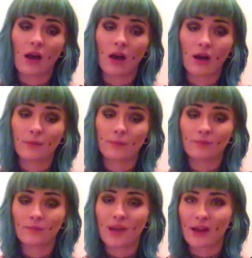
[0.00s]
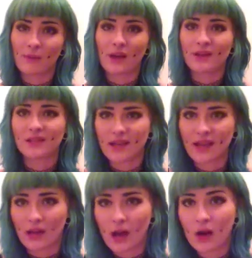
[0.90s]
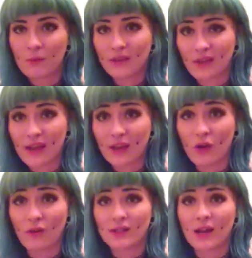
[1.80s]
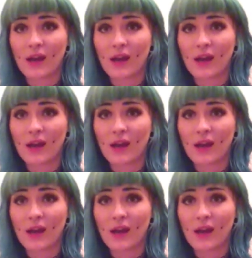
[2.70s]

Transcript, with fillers: Um, and I'm not saying um and like all the